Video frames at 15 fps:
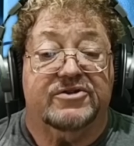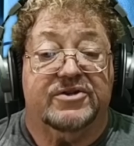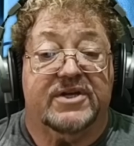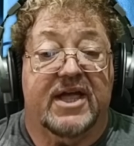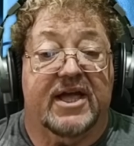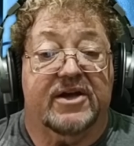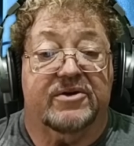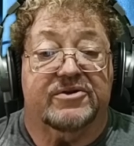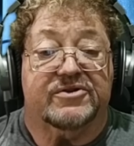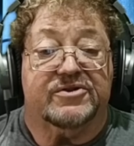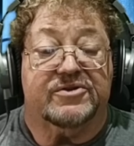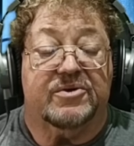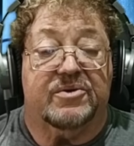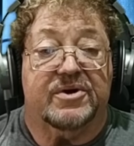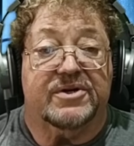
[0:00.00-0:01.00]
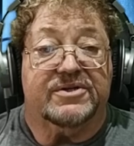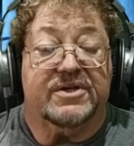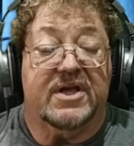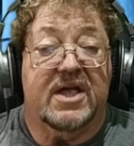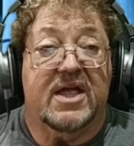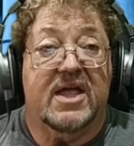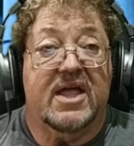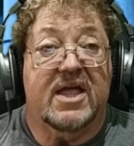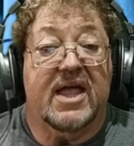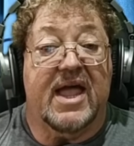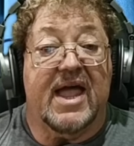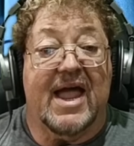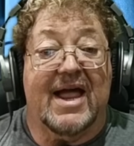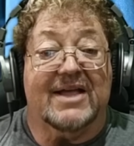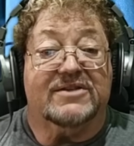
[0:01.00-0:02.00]
You can't go to stores,
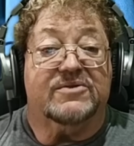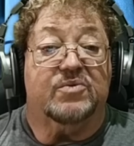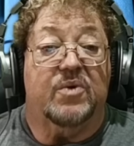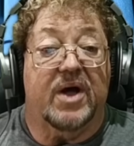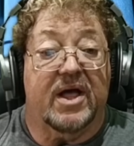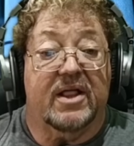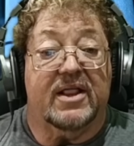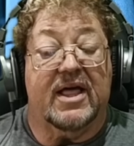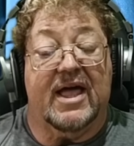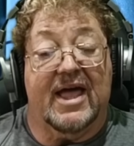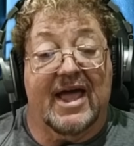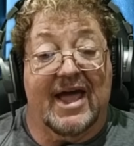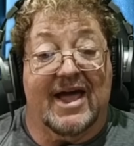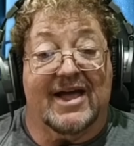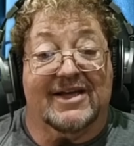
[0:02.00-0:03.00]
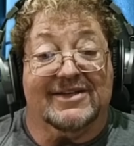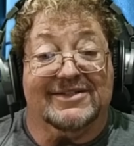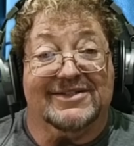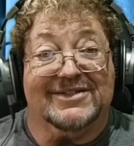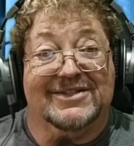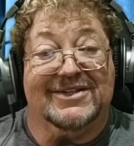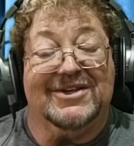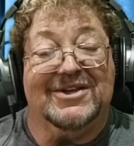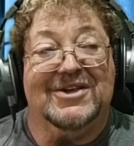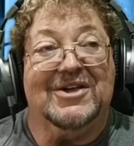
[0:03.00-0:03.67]
as well as